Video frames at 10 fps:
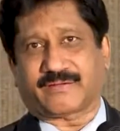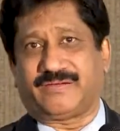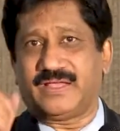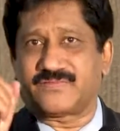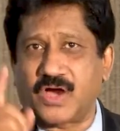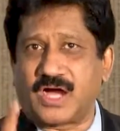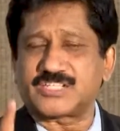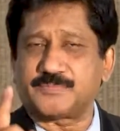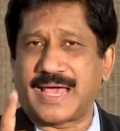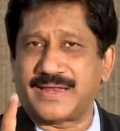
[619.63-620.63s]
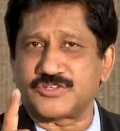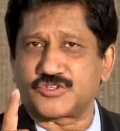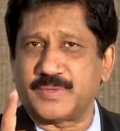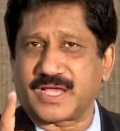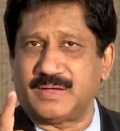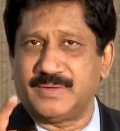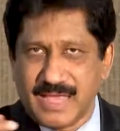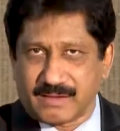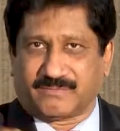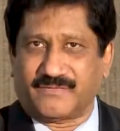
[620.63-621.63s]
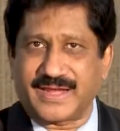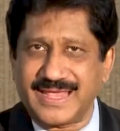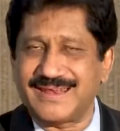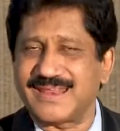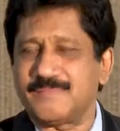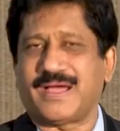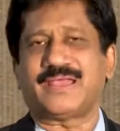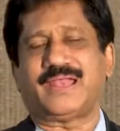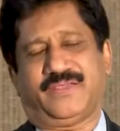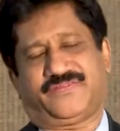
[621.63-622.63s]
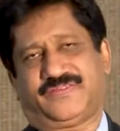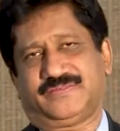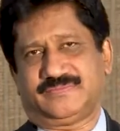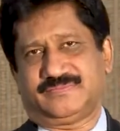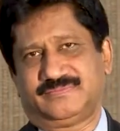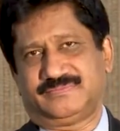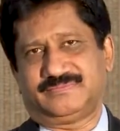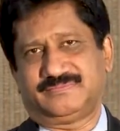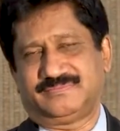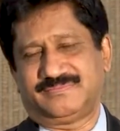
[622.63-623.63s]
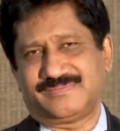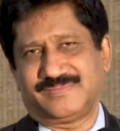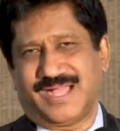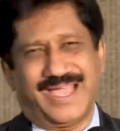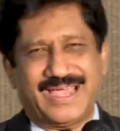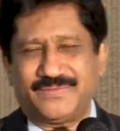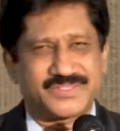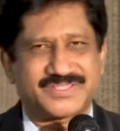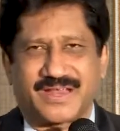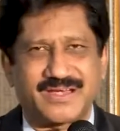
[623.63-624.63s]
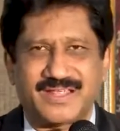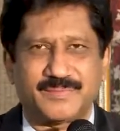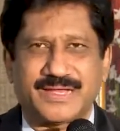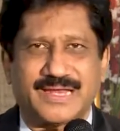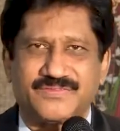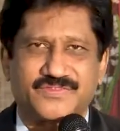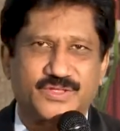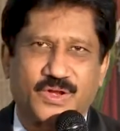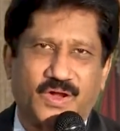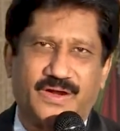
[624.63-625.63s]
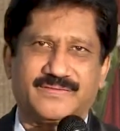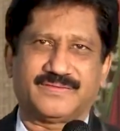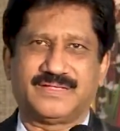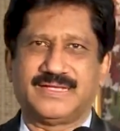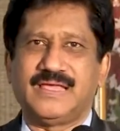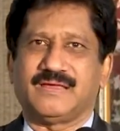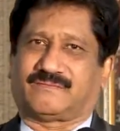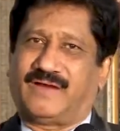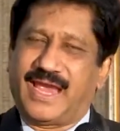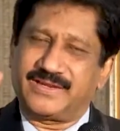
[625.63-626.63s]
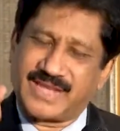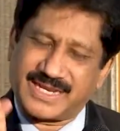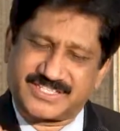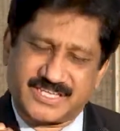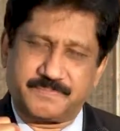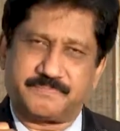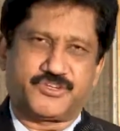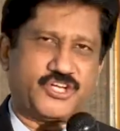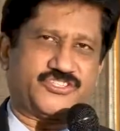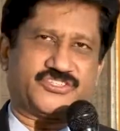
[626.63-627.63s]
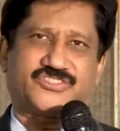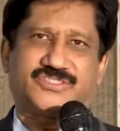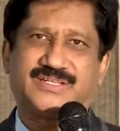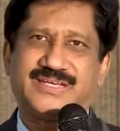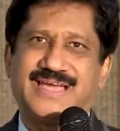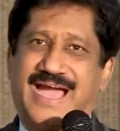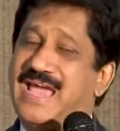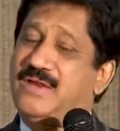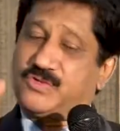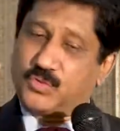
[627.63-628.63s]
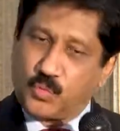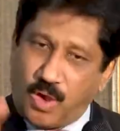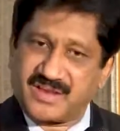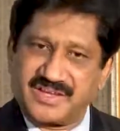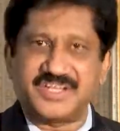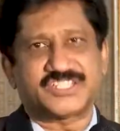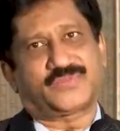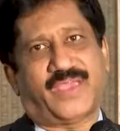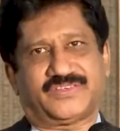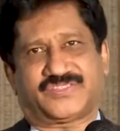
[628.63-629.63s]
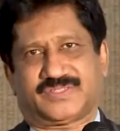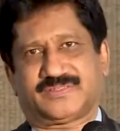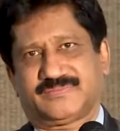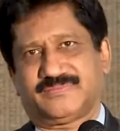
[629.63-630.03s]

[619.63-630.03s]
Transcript: if God's plan has to become real in my life, I have to surrender my life to the Lord. I have to accept Jesus. I have to walk in His ways.